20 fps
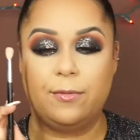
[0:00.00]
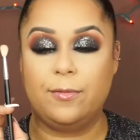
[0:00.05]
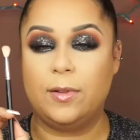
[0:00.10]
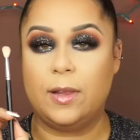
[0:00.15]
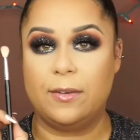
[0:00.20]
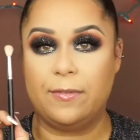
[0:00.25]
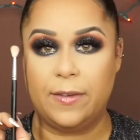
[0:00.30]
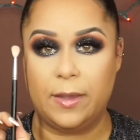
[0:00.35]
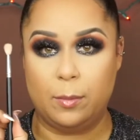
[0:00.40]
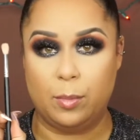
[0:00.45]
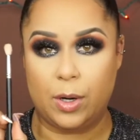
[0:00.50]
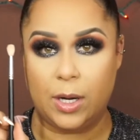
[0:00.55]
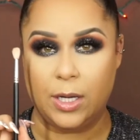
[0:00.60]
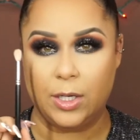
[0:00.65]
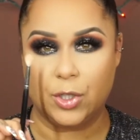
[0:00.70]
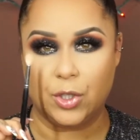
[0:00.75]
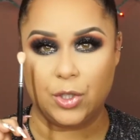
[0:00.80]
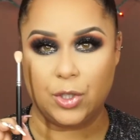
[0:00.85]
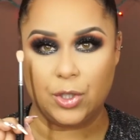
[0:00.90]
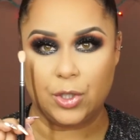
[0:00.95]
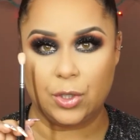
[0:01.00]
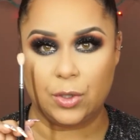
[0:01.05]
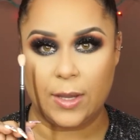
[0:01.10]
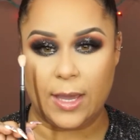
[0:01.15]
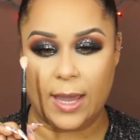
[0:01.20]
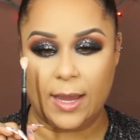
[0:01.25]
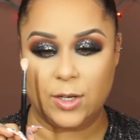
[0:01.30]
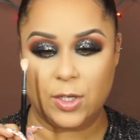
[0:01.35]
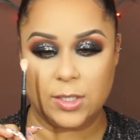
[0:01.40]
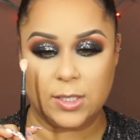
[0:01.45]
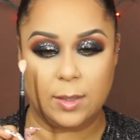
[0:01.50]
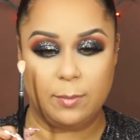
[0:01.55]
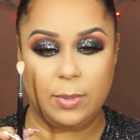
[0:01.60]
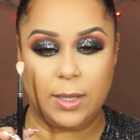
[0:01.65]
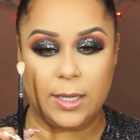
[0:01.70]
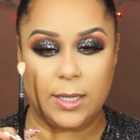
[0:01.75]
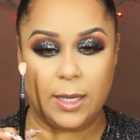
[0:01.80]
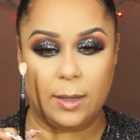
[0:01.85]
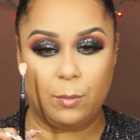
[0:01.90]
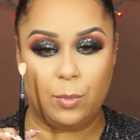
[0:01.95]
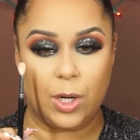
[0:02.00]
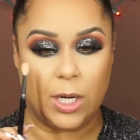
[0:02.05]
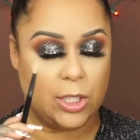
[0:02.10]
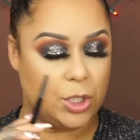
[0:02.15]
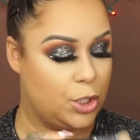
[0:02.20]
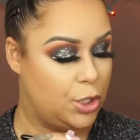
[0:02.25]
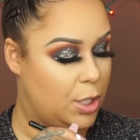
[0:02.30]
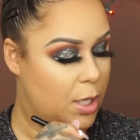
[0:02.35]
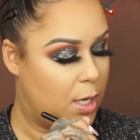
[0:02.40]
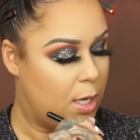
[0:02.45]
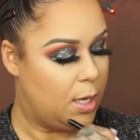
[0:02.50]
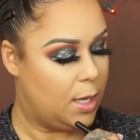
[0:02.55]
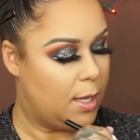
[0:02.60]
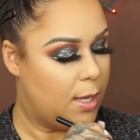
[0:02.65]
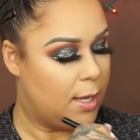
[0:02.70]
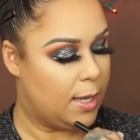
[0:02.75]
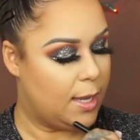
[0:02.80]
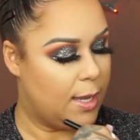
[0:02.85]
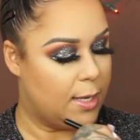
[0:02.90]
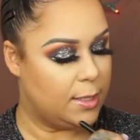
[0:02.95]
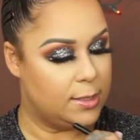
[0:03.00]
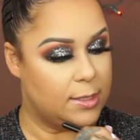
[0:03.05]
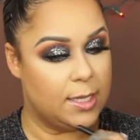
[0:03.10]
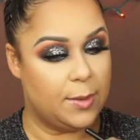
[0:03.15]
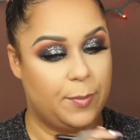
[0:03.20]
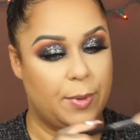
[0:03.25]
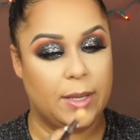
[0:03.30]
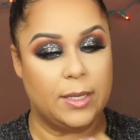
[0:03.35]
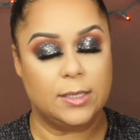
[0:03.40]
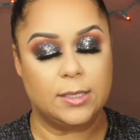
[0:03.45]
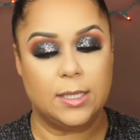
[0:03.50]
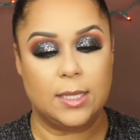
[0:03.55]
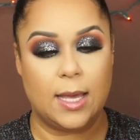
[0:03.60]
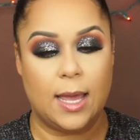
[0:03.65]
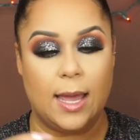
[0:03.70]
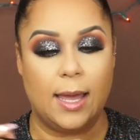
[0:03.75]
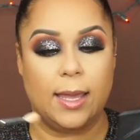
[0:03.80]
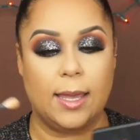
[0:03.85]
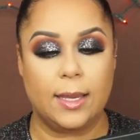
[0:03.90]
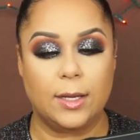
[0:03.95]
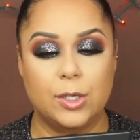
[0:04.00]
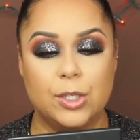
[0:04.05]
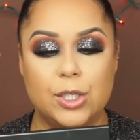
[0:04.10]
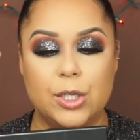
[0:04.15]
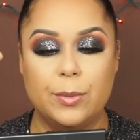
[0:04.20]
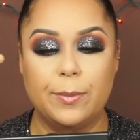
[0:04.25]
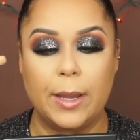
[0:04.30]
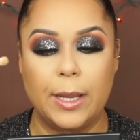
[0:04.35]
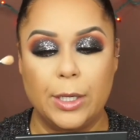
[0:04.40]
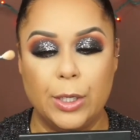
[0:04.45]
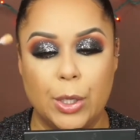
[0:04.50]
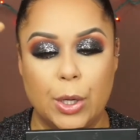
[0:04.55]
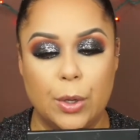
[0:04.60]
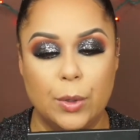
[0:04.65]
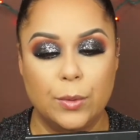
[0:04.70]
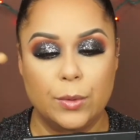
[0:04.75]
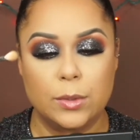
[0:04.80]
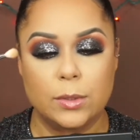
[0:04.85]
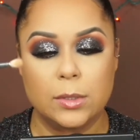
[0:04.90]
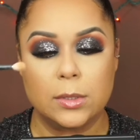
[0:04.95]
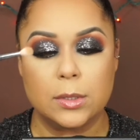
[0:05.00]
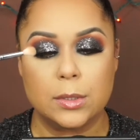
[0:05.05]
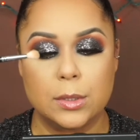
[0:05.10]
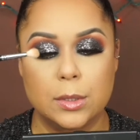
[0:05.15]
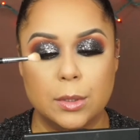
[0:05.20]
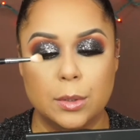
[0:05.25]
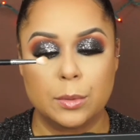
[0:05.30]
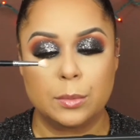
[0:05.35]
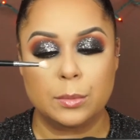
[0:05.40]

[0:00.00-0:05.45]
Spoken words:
Fluffy brush, okay, just a blending brush, and dip into that and do my nose.